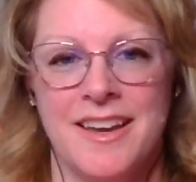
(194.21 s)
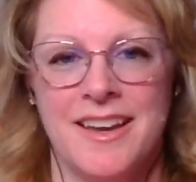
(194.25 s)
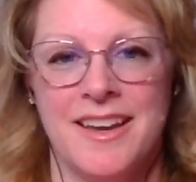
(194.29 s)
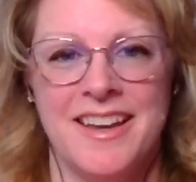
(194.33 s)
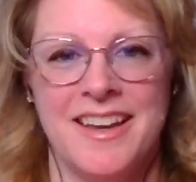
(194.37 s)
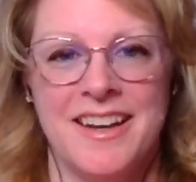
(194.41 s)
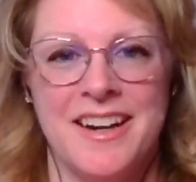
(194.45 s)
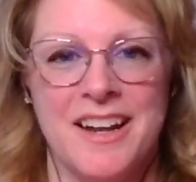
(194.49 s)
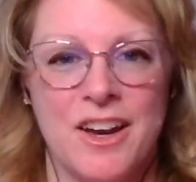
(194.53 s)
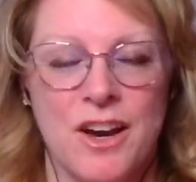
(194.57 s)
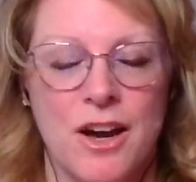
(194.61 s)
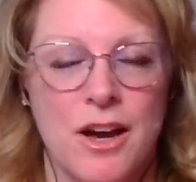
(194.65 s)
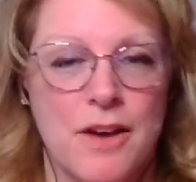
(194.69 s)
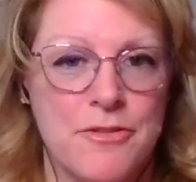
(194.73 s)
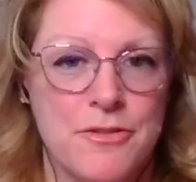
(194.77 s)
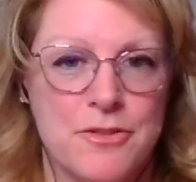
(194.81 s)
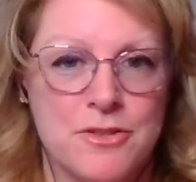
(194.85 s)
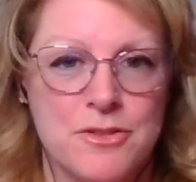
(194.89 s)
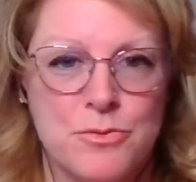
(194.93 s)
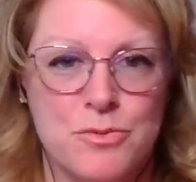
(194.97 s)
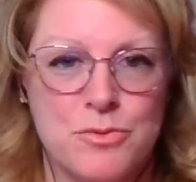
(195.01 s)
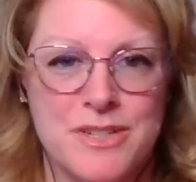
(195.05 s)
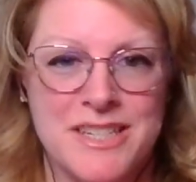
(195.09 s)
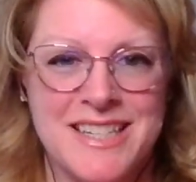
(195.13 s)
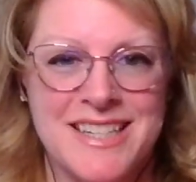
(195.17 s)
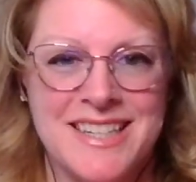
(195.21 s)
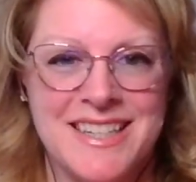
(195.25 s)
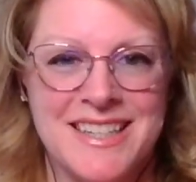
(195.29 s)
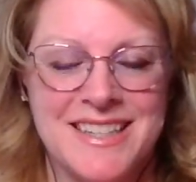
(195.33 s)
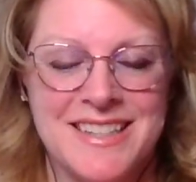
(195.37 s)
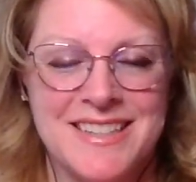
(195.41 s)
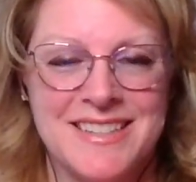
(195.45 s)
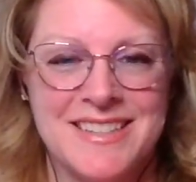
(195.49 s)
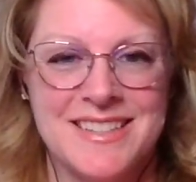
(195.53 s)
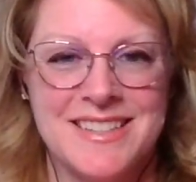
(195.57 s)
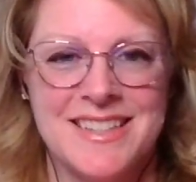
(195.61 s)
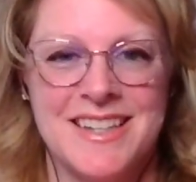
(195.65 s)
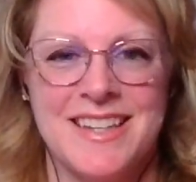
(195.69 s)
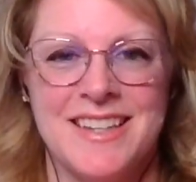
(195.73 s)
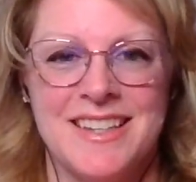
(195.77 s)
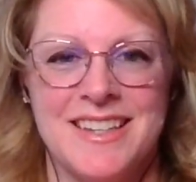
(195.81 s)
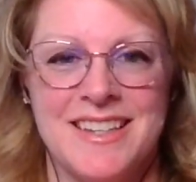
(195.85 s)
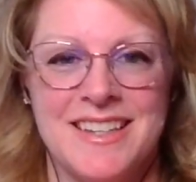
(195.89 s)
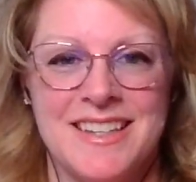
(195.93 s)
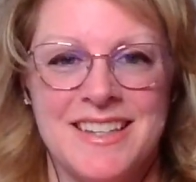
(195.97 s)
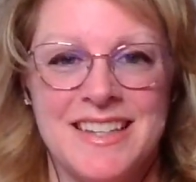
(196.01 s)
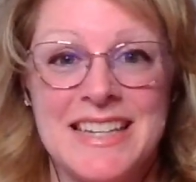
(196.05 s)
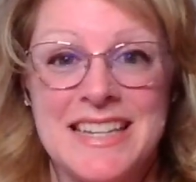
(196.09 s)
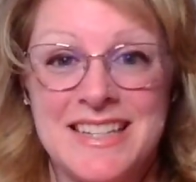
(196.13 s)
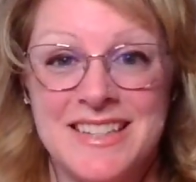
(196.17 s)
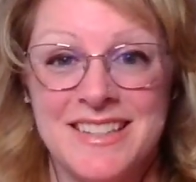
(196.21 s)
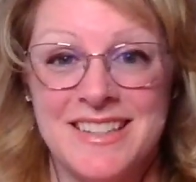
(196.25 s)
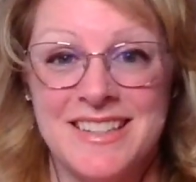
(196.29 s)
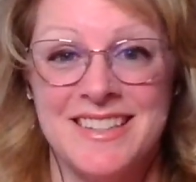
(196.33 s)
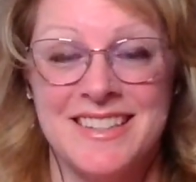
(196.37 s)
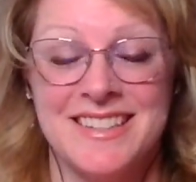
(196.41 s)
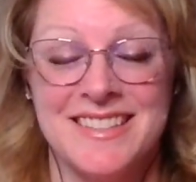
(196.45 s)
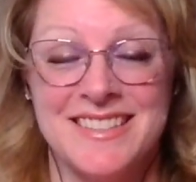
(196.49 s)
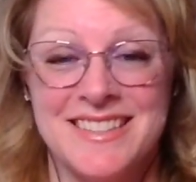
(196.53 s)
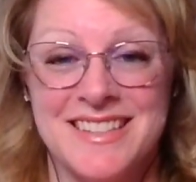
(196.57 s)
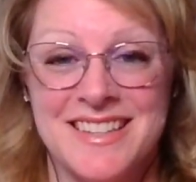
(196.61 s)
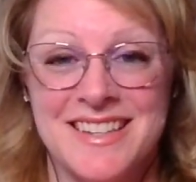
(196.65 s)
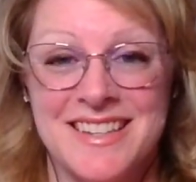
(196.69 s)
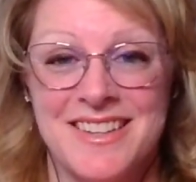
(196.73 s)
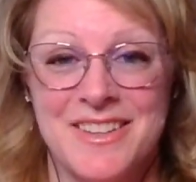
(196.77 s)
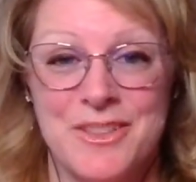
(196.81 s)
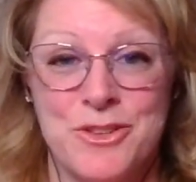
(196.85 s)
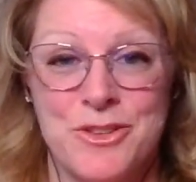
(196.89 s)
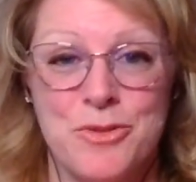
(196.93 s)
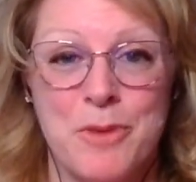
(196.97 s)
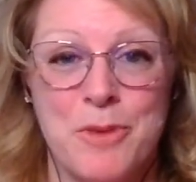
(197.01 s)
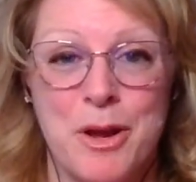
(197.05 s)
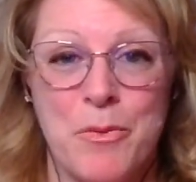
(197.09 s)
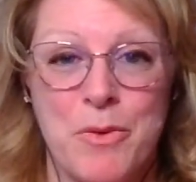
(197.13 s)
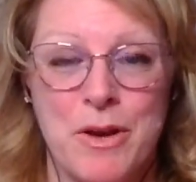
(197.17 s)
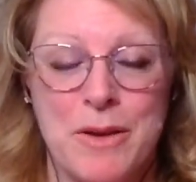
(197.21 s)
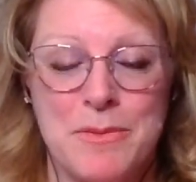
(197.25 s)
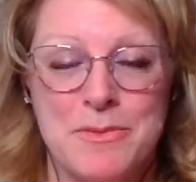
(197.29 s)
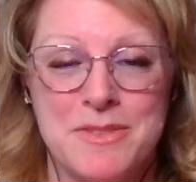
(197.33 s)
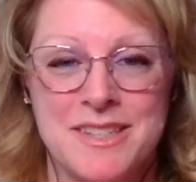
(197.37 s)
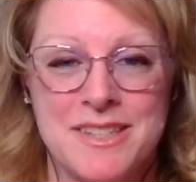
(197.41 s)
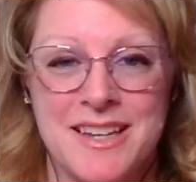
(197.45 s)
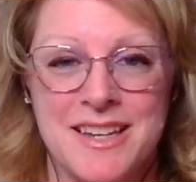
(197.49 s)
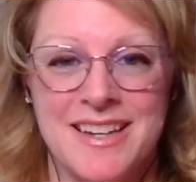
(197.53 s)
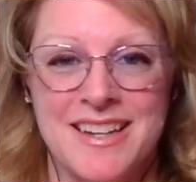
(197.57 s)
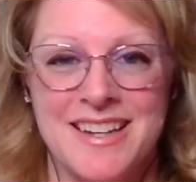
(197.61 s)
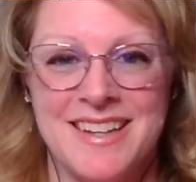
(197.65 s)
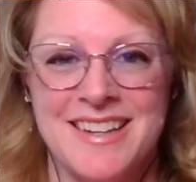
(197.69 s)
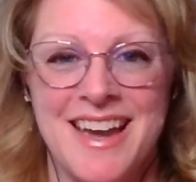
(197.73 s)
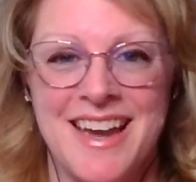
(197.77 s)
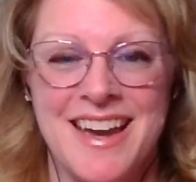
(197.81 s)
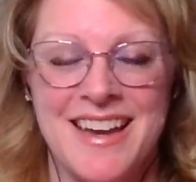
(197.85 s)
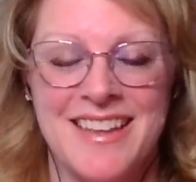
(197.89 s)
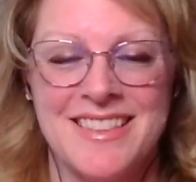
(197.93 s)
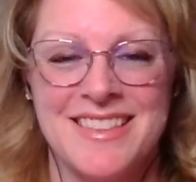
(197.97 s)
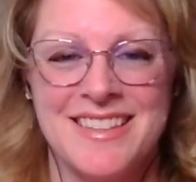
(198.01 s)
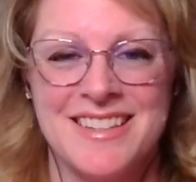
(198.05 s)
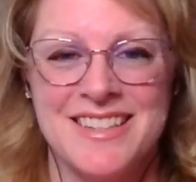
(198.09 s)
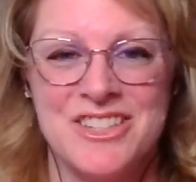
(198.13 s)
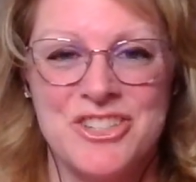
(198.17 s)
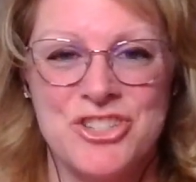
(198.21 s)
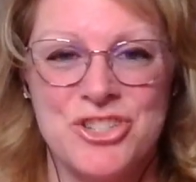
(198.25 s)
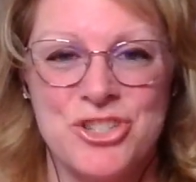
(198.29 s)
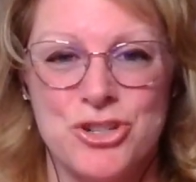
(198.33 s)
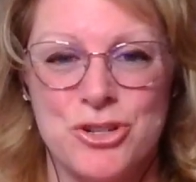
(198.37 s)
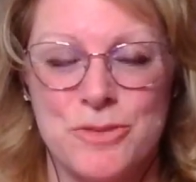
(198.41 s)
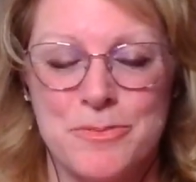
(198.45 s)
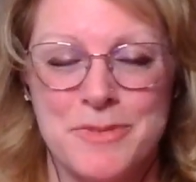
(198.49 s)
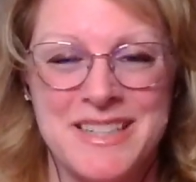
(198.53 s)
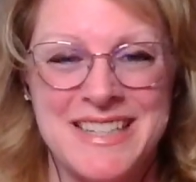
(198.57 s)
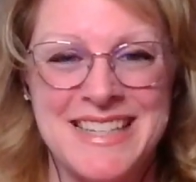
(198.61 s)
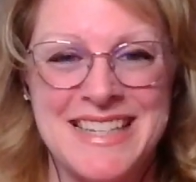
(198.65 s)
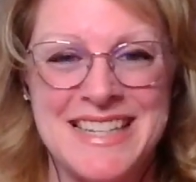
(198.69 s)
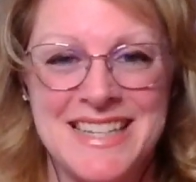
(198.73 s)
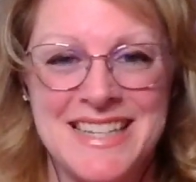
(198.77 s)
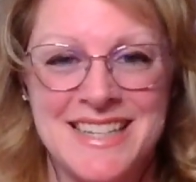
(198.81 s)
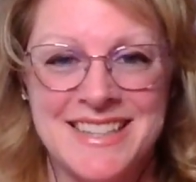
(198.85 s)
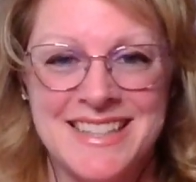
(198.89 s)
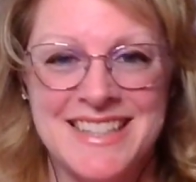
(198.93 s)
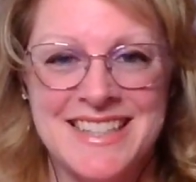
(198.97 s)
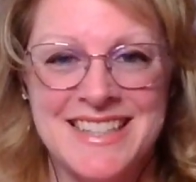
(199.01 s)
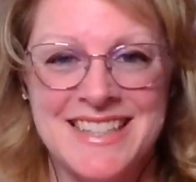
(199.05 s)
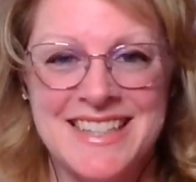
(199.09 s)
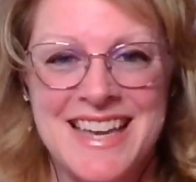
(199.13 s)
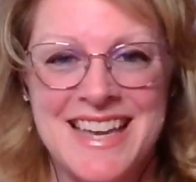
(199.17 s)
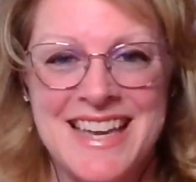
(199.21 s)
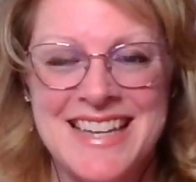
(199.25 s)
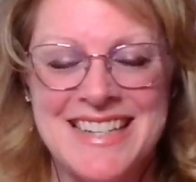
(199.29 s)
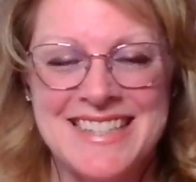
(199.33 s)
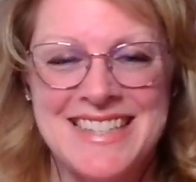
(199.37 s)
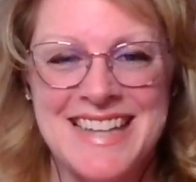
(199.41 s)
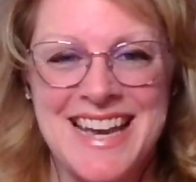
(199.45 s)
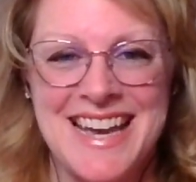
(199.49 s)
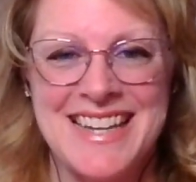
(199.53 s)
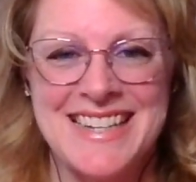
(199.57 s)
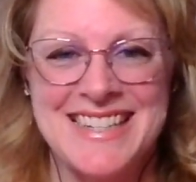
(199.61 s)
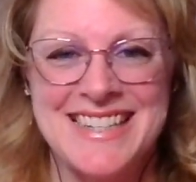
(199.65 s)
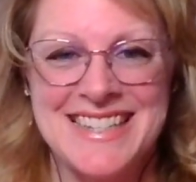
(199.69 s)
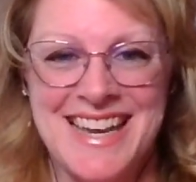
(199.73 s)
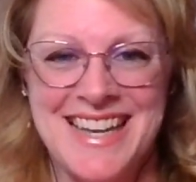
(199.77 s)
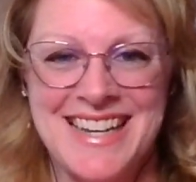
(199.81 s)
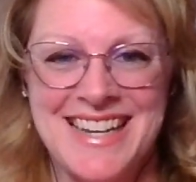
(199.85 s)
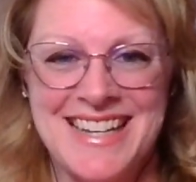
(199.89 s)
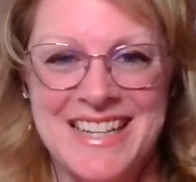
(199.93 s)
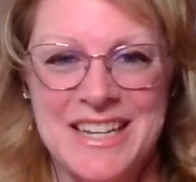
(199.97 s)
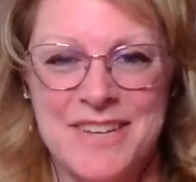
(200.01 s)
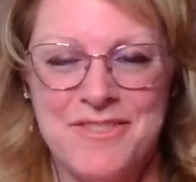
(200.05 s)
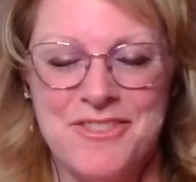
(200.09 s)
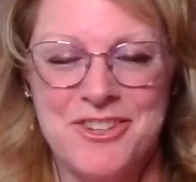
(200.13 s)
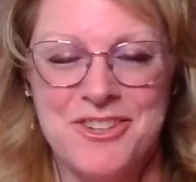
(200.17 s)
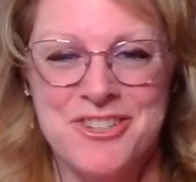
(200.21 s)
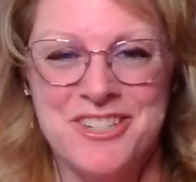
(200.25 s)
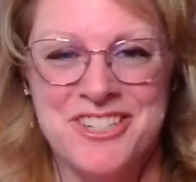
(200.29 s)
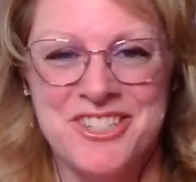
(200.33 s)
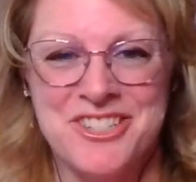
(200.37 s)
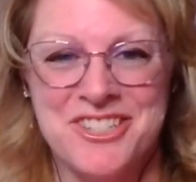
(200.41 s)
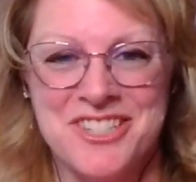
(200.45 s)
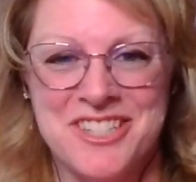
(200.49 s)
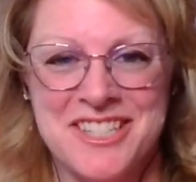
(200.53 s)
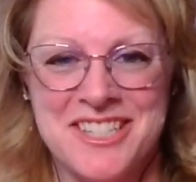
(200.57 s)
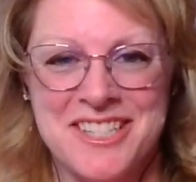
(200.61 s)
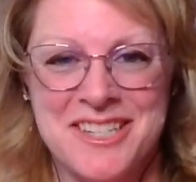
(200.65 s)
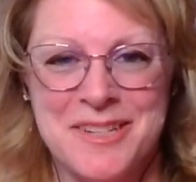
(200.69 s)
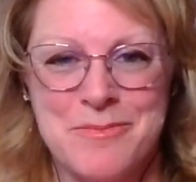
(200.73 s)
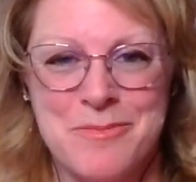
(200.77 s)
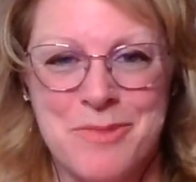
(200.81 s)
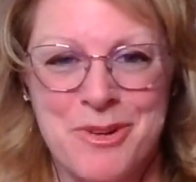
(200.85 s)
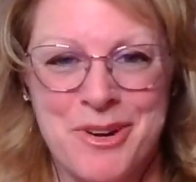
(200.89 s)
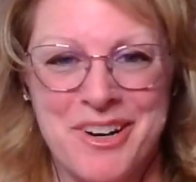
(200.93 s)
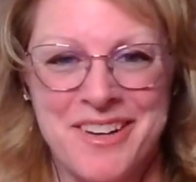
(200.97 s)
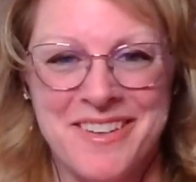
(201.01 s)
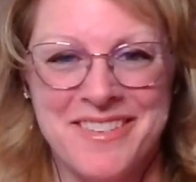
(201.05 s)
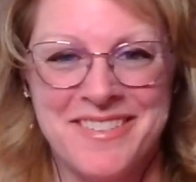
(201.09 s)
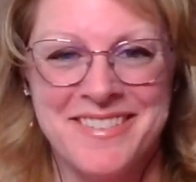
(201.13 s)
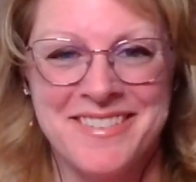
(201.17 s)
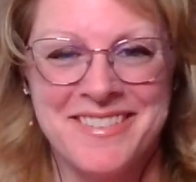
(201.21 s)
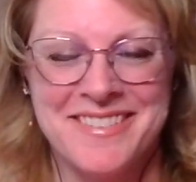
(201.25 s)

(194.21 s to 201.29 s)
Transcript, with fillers: and I offer readings and healings through my website at kathleenshermanhealing.net if you're interested in more.